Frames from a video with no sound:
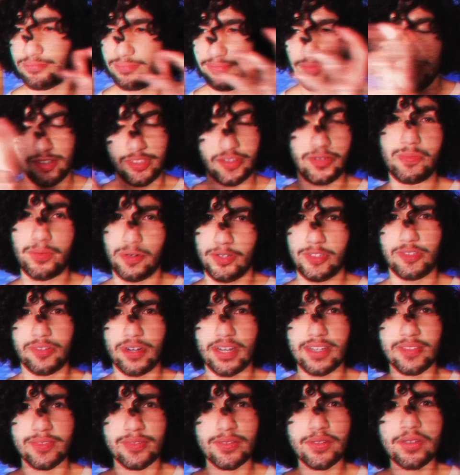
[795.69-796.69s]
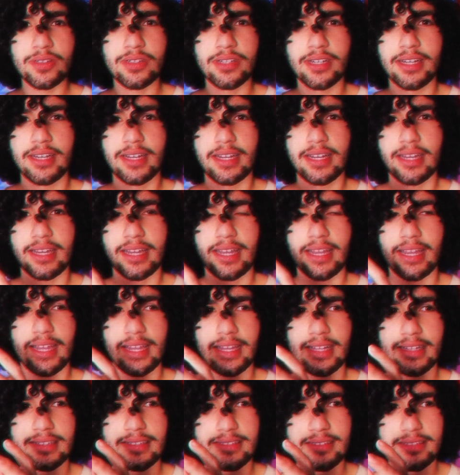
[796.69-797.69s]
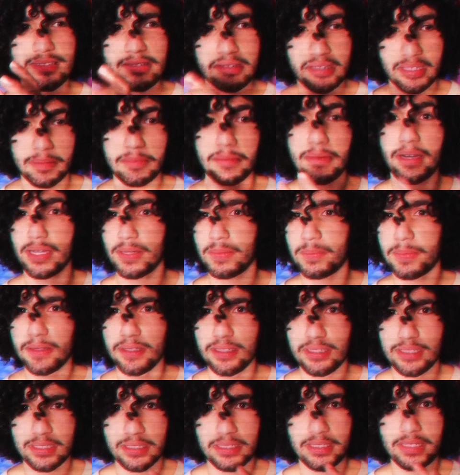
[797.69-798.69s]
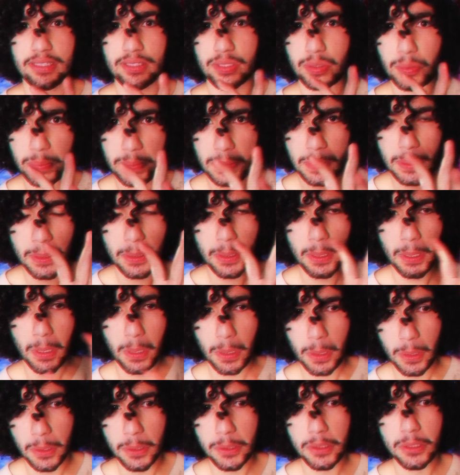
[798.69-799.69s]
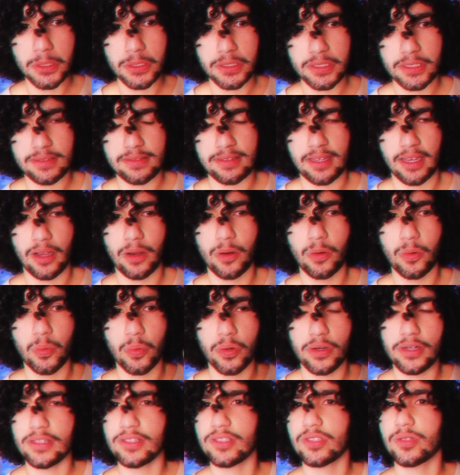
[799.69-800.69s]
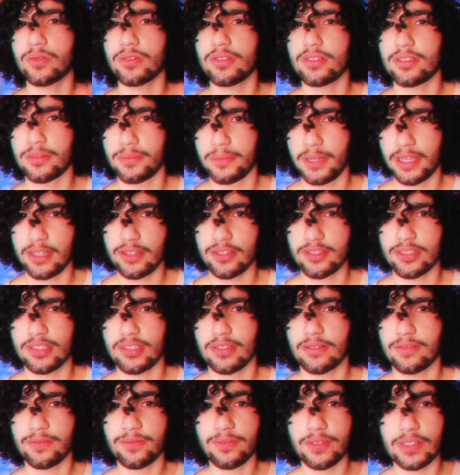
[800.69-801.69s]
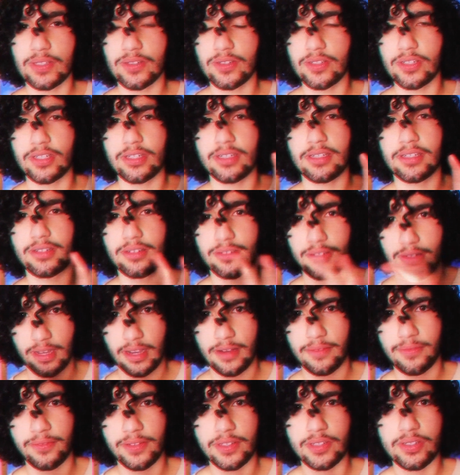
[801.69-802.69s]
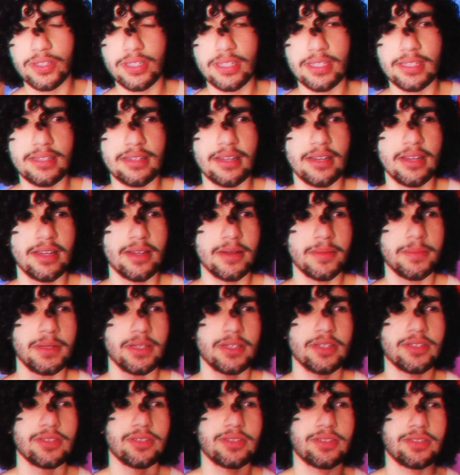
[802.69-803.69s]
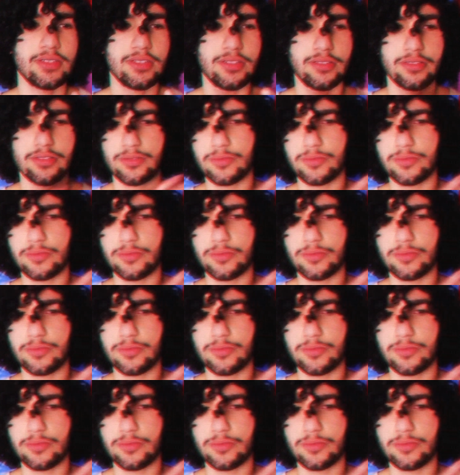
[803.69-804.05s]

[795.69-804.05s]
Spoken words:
super stressful, it's, in my opinion, a little bit harder to tell what is going to make yourself feel good or not feel good, because your